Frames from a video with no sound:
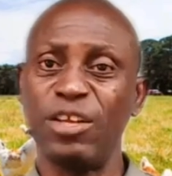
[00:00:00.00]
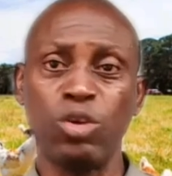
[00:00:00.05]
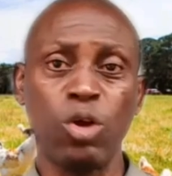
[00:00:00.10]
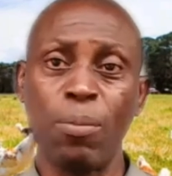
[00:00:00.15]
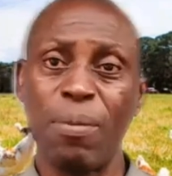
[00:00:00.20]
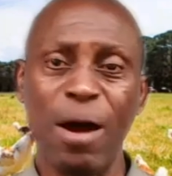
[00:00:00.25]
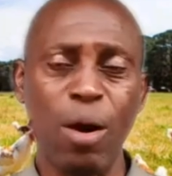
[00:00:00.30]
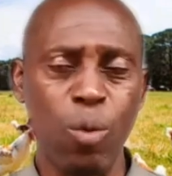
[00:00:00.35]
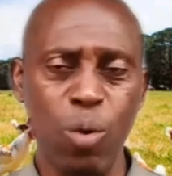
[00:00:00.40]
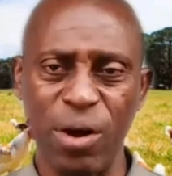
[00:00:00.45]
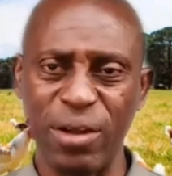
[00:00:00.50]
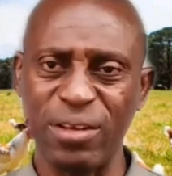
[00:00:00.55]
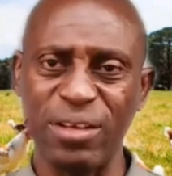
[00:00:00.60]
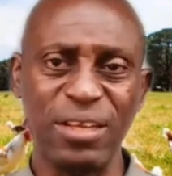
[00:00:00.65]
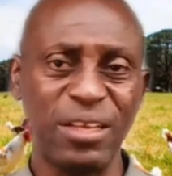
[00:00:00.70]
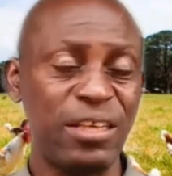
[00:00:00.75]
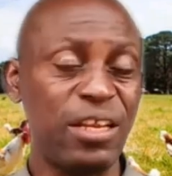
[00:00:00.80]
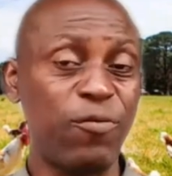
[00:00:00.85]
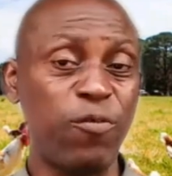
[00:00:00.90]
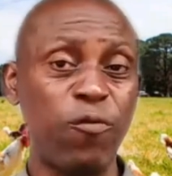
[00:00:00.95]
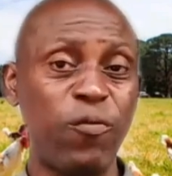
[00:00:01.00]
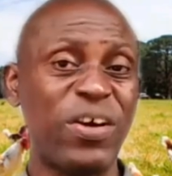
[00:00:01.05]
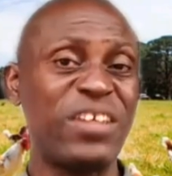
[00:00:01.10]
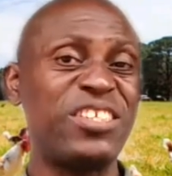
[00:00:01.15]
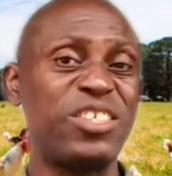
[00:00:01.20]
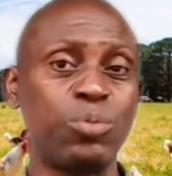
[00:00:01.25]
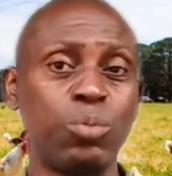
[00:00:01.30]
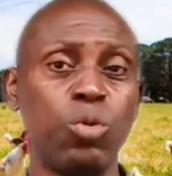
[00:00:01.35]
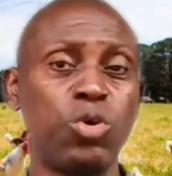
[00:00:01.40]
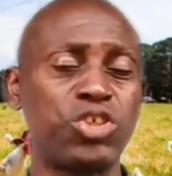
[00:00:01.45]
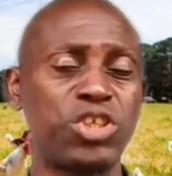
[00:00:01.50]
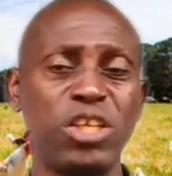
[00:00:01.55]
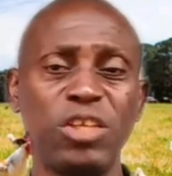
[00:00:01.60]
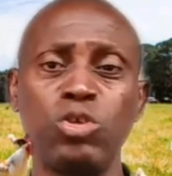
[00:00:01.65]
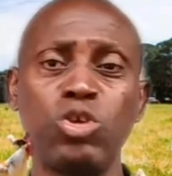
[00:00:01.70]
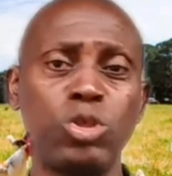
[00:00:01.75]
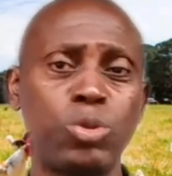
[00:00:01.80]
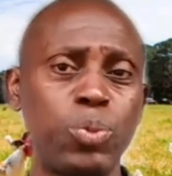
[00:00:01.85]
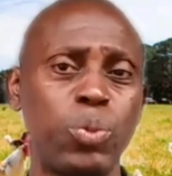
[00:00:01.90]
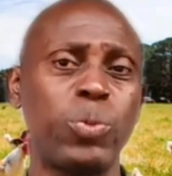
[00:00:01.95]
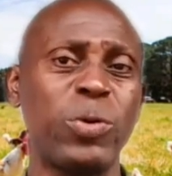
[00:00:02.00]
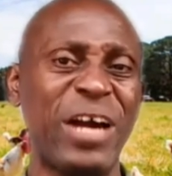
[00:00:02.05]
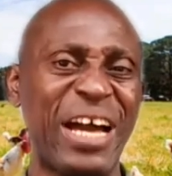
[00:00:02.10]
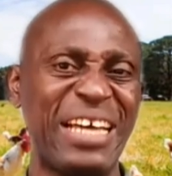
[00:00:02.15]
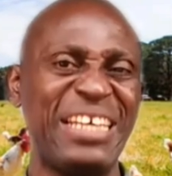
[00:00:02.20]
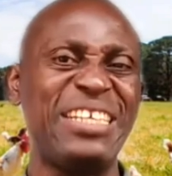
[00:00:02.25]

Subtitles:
the normal one. The full fat is mostly those who are